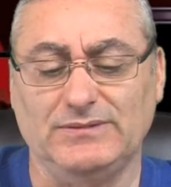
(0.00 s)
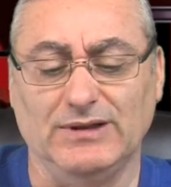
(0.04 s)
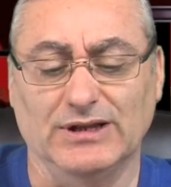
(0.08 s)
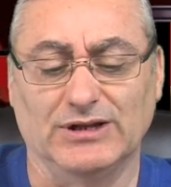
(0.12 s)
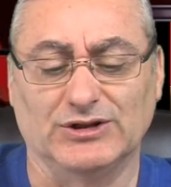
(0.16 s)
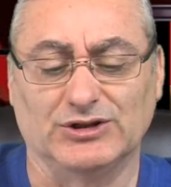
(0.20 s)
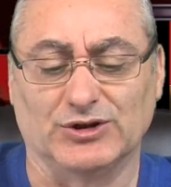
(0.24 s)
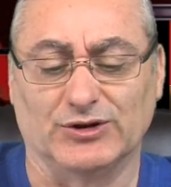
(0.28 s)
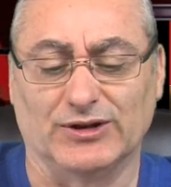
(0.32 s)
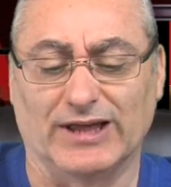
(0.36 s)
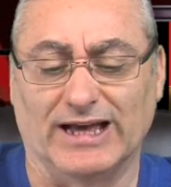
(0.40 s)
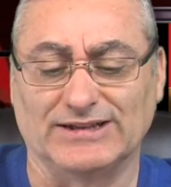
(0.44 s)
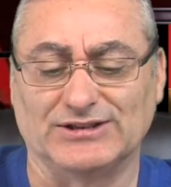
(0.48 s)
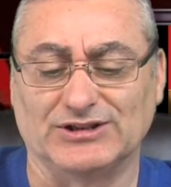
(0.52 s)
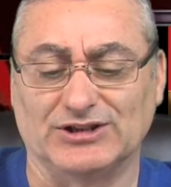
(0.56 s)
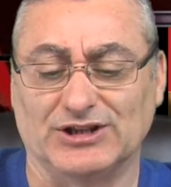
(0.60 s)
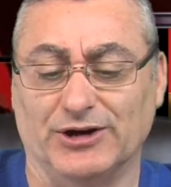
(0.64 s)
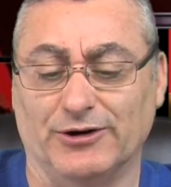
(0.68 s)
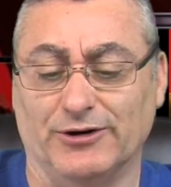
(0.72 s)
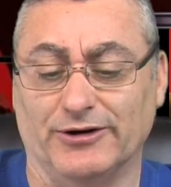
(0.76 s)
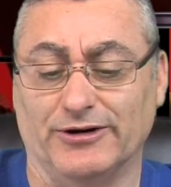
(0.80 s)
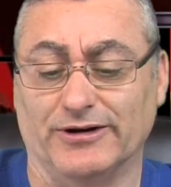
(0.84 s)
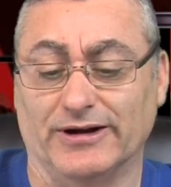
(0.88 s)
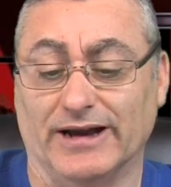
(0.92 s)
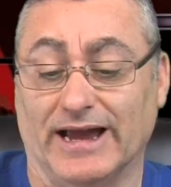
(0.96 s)
So that's
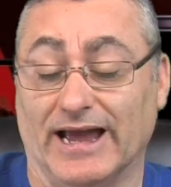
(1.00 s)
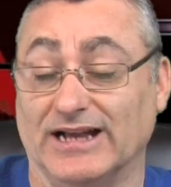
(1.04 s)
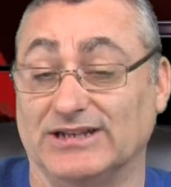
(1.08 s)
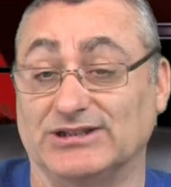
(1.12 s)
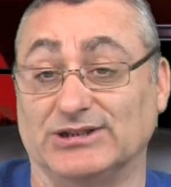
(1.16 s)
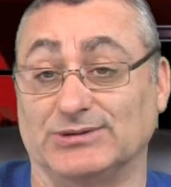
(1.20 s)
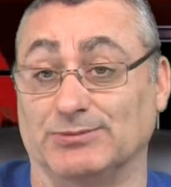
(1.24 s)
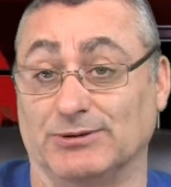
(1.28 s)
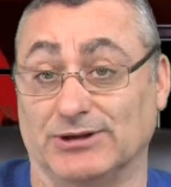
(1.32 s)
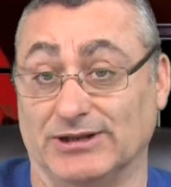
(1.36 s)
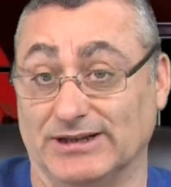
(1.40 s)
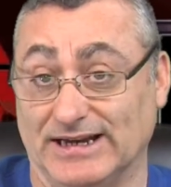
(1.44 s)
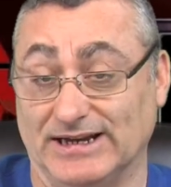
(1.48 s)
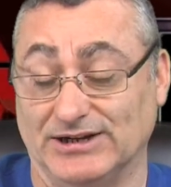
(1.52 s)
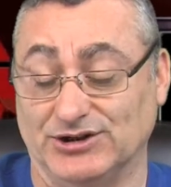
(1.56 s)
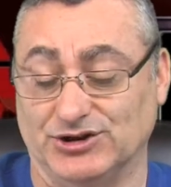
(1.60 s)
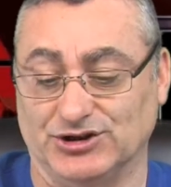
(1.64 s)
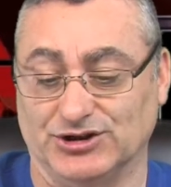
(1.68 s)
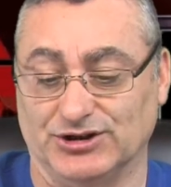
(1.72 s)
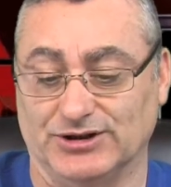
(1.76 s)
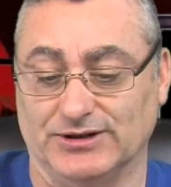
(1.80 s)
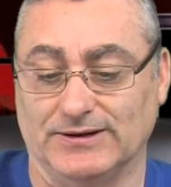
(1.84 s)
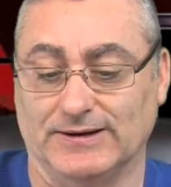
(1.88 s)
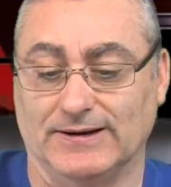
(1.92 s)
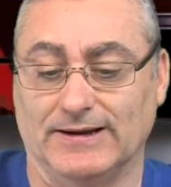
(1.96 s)
their
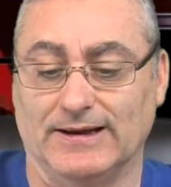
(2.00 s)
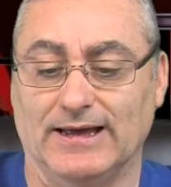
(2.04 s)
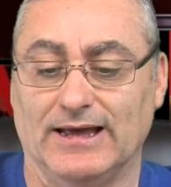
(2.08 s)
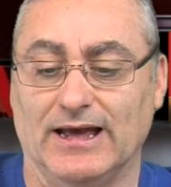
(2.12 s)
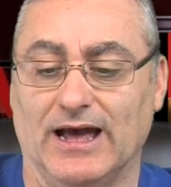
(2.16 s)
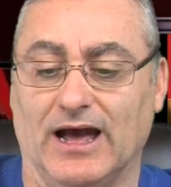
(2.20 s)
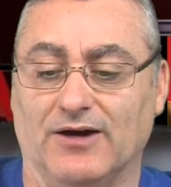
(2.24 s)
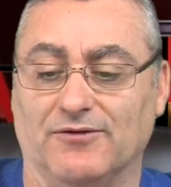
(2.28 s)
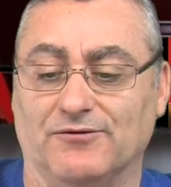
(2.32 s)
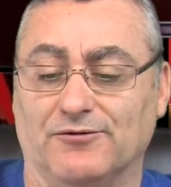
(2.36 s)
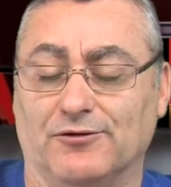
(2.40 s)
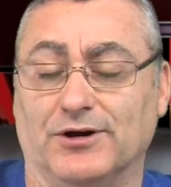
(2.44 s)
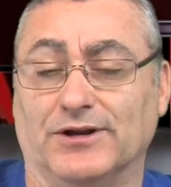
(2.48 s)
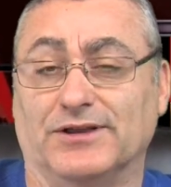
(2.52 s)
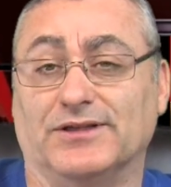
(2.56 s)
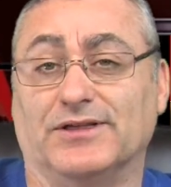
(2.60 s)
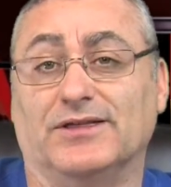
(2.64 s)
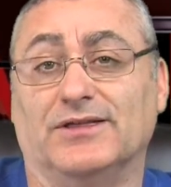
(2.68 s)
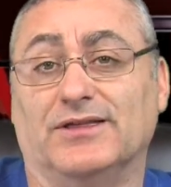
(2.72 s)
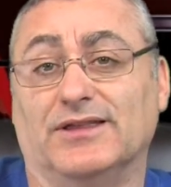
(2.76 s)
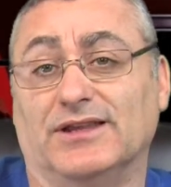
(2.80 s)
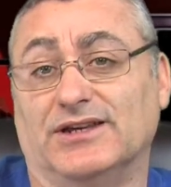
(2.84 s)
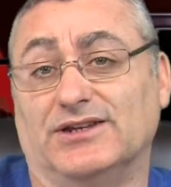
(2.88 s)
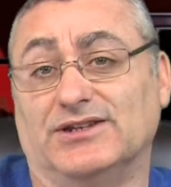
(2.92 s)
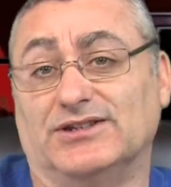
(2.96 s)
explanation of what
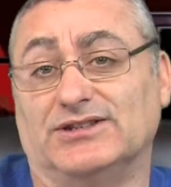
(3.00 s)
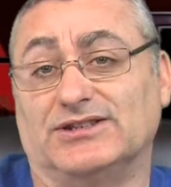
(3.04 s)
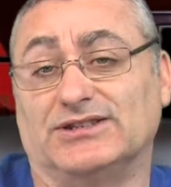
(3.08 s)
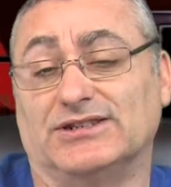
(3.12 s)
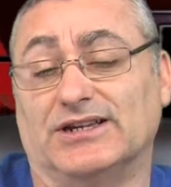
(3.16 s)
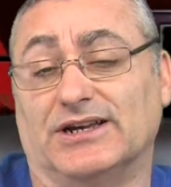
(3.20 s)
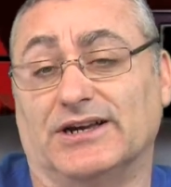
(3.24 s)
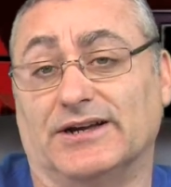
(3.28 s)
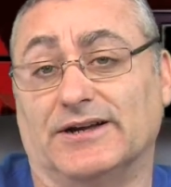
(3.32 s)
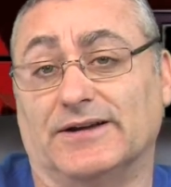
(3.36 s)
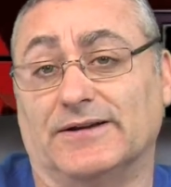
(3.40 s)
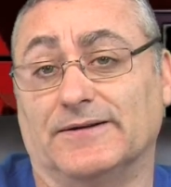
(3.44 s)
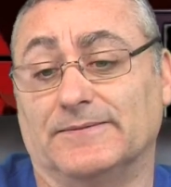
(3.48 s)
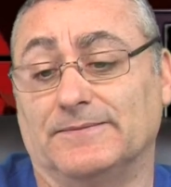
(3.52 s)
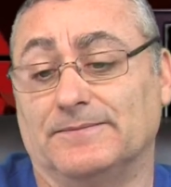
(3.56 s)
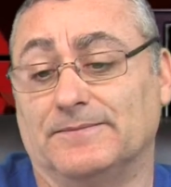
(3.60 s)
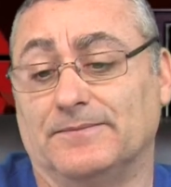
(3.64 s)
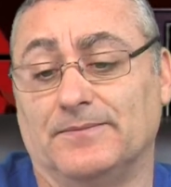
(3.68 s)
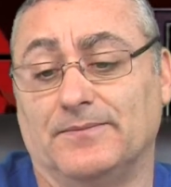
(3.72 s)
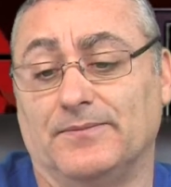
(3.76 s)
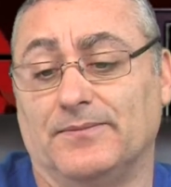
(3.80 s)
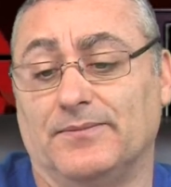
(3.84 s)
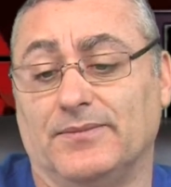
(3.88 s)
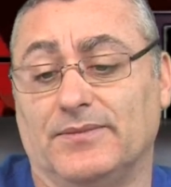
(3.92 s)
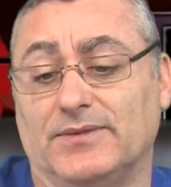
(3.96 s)
these
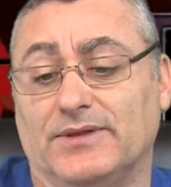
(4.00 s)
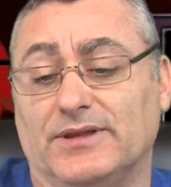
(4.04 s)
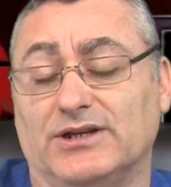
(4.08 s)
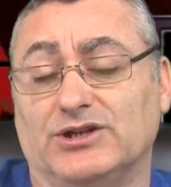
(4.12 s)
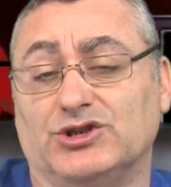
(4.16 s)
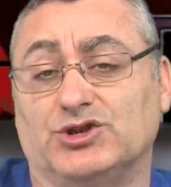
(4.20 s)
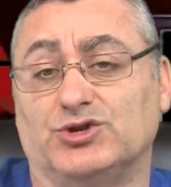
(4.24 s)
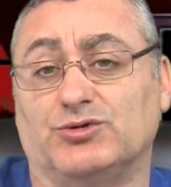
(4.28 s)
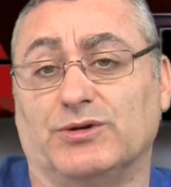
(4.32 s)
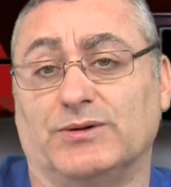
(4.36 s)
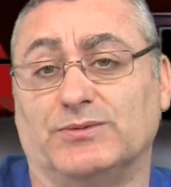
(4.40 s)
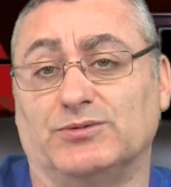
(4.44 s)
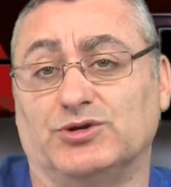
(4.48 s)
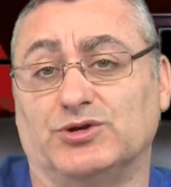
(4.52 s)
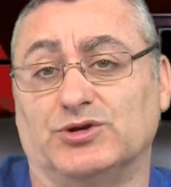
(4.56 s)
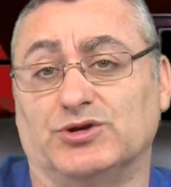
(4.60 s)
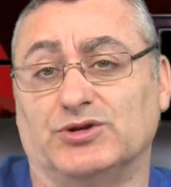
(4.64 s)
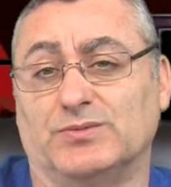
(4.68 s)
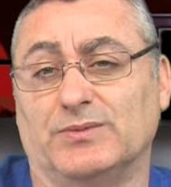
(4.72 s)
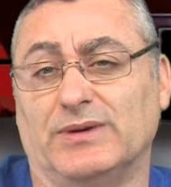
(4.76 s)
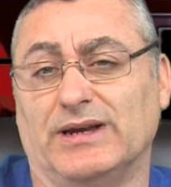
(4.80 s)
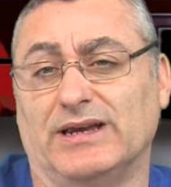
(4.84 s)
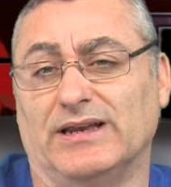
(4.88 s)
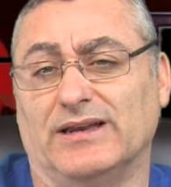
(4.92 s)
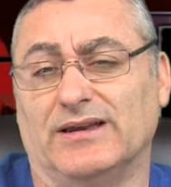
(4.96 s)
scriptures
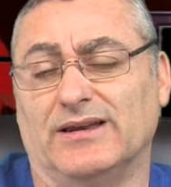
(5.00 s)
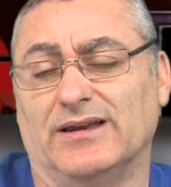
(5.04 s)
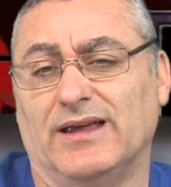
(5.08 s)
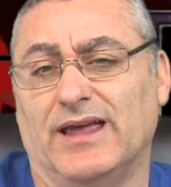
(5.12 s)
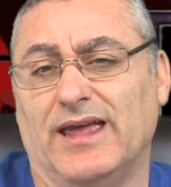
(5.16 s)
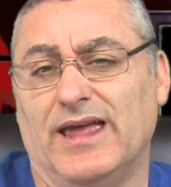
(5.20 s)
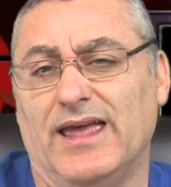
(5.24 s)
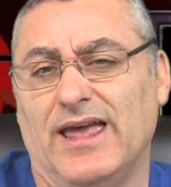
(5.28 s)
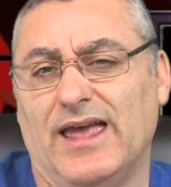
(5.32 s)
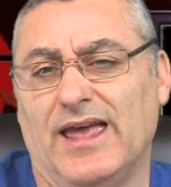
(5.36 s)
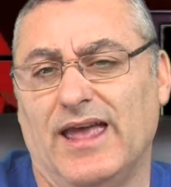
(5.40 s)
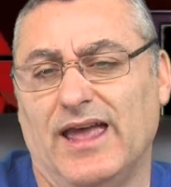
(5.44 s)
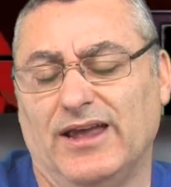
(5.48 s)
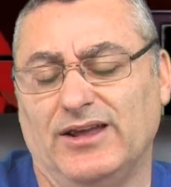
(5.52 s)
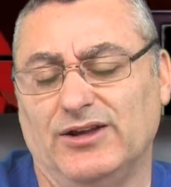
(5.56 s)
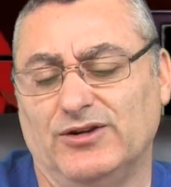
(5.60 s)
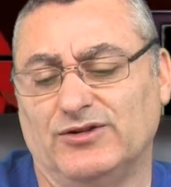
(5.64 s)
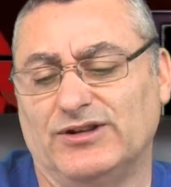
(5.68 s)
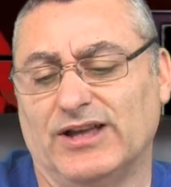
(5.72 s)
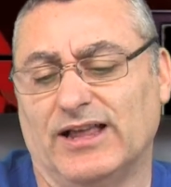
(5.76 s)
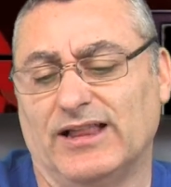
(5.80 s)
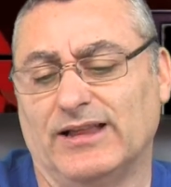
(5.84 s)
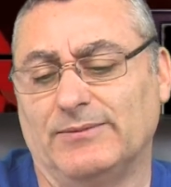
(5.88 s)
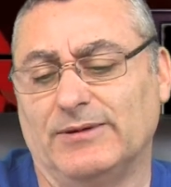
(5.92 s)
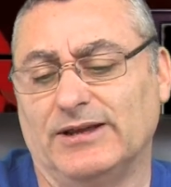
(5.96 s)
mean. You're
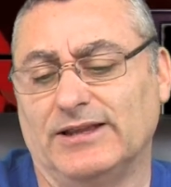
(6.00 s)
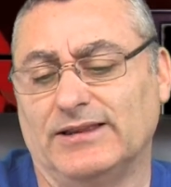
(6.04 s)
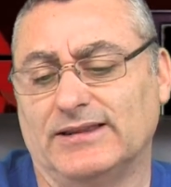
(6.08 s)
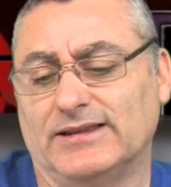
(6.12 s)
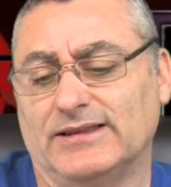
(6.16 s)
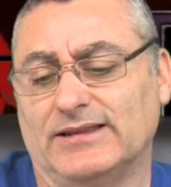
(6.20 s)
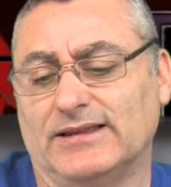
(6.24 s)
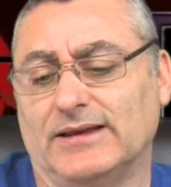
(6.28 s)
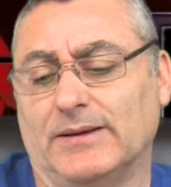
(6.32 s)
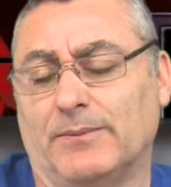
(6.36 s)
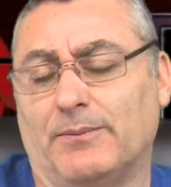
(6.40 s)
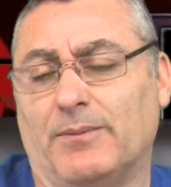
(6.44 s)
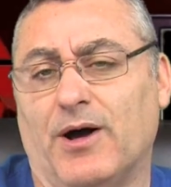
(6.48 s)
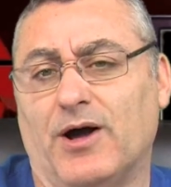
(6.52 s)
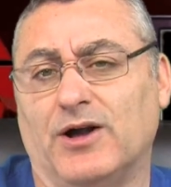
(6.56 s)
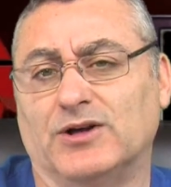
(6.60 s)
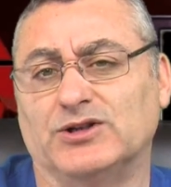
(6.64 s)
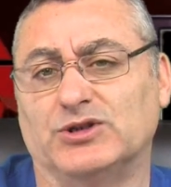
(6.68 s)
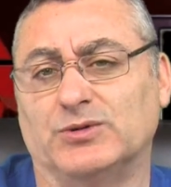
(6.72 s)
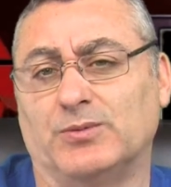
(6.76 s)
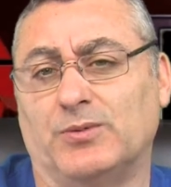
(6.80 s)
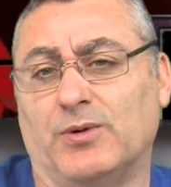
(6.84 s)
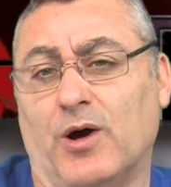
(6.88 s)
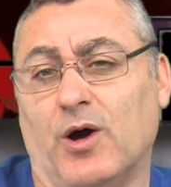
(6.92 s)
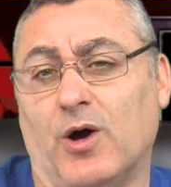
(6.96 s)
telling me that the
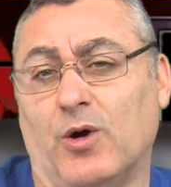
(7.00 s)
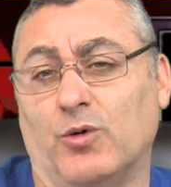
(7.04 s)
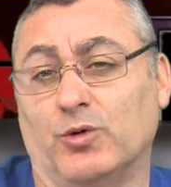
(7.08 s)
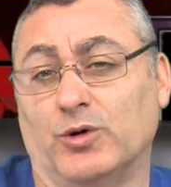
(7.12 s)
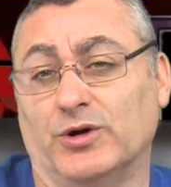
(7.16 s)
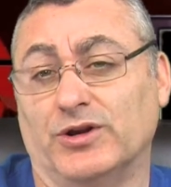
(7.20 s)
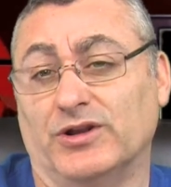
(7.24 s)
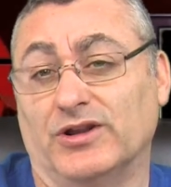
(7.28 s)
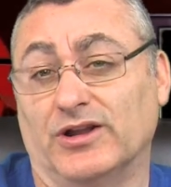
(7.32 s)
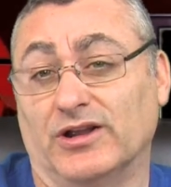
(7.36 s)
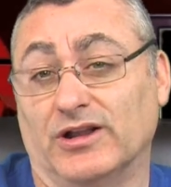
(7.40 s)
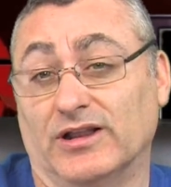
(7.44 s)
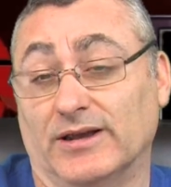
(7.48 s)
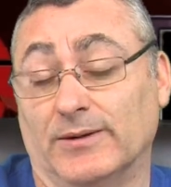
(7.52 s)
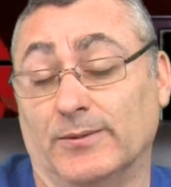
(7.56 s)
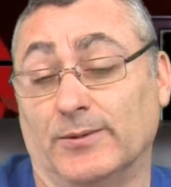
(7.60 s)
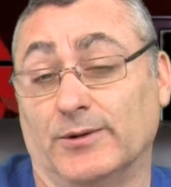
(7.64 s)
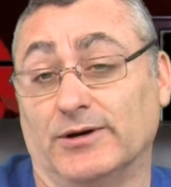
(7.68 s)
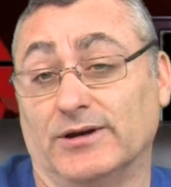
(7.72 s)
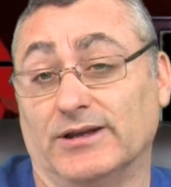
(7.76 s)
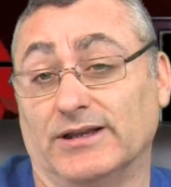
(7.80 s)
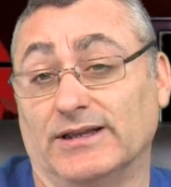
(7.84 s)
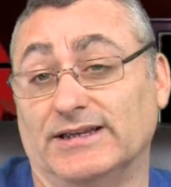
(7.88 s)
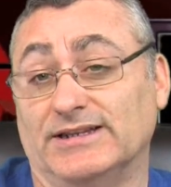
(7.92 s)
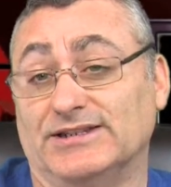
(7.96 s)
Apostle Paul would
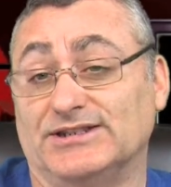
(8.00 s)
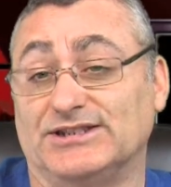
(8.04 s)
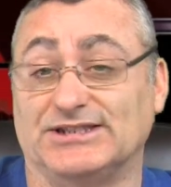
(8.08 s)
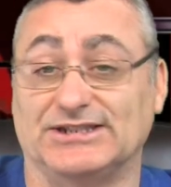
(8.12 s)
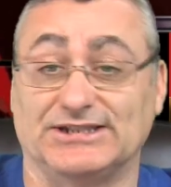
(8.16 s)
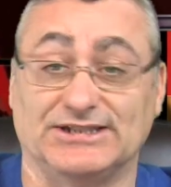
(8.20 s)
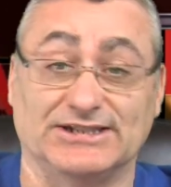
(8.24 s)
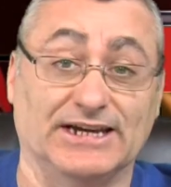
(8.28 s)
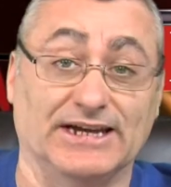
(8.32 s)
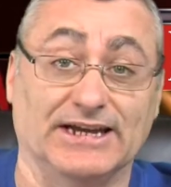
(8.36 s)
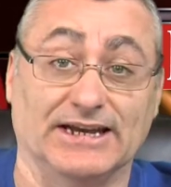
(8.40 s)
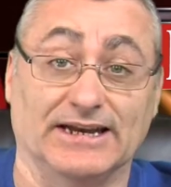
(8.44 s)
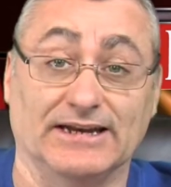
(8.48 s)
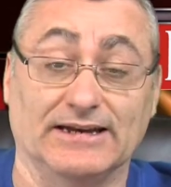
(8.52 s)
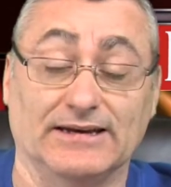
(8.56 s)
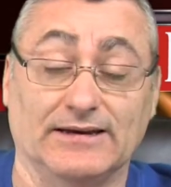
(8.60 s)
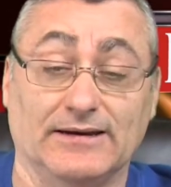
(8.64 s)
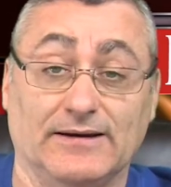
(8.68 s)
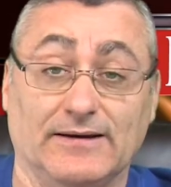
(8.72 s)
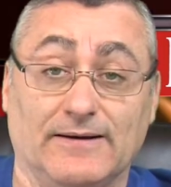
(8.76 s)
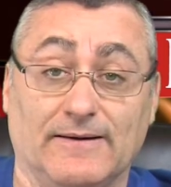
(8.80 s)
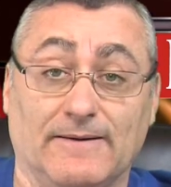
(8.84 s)
deliberately sin